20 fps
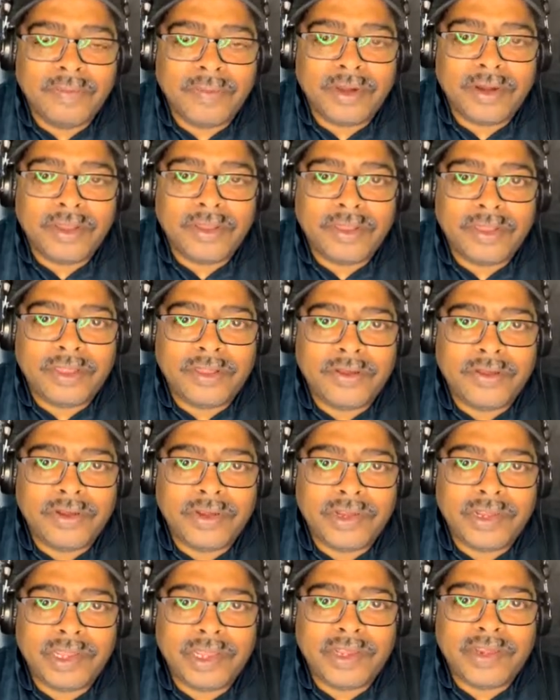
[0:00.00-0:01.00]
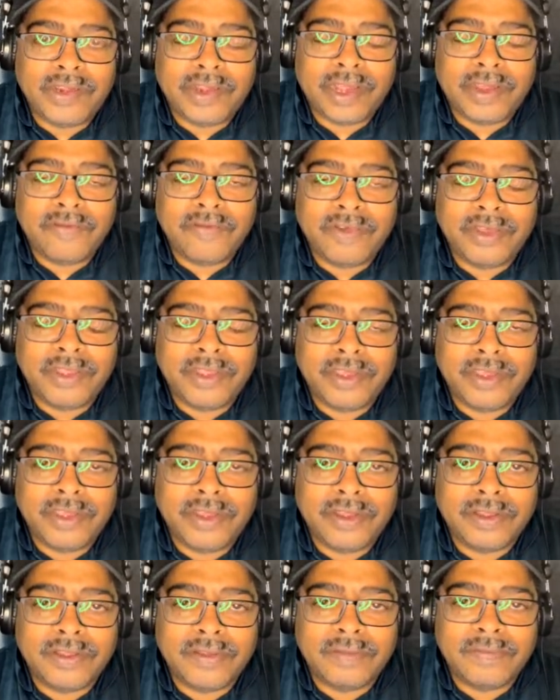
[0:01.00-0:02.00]
But on Thursdays, I really
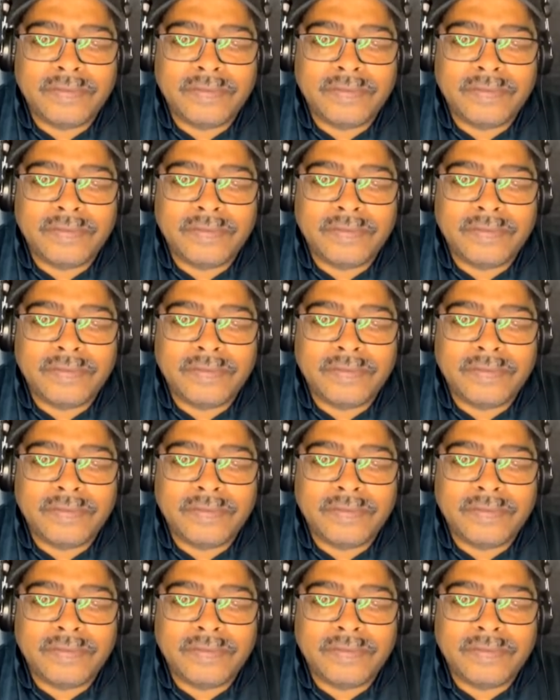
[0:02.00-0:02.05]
